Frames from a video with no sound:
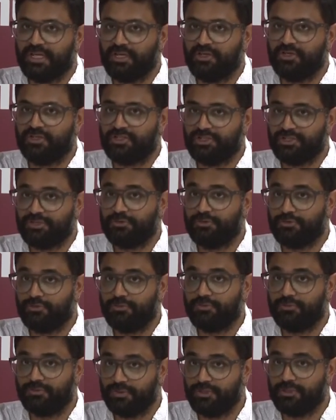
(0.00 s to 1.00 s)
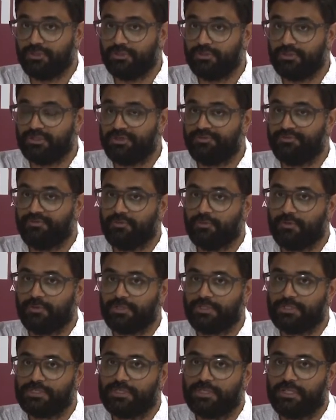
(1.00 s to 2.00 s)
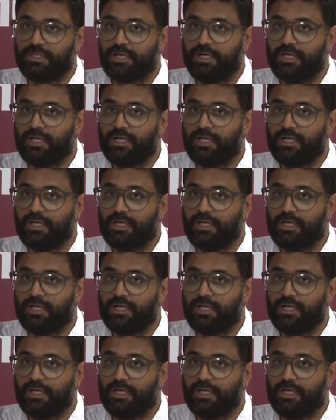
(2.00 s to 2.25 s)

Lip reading: into the use of force.